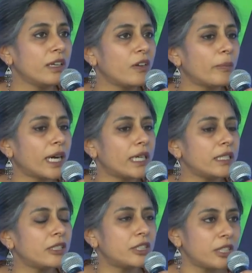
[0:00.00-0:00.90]
by
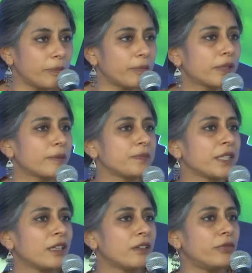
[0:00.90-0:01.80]
a ship
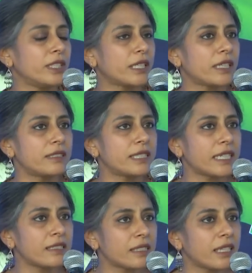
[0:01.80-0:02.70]
which had
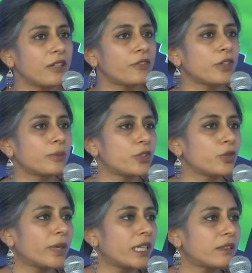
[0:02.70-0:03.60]
set sail from
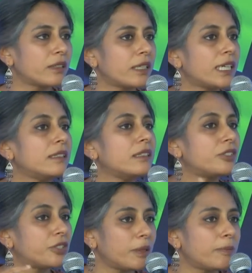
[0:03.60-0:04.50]
Sumatra, and this
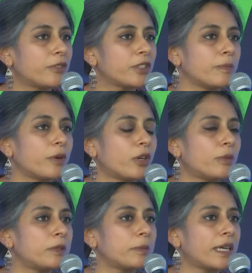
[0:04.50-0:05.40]
ship was
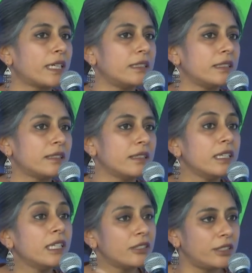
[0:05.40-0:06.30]
bombed by the
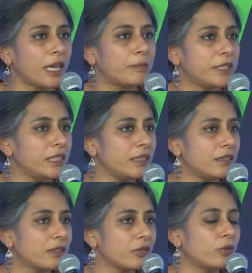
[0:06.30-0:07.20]

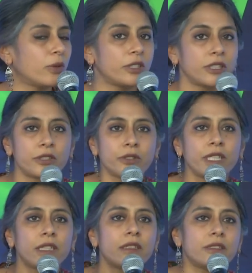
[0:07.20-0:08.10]
Japanese who wanted to
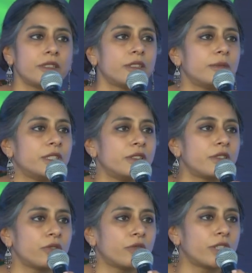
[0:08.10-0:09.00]
kill the Germans
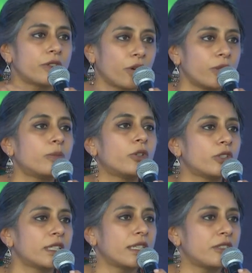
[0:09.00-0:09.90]
who were on
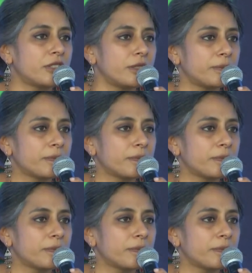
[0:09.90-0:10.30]
board that ship.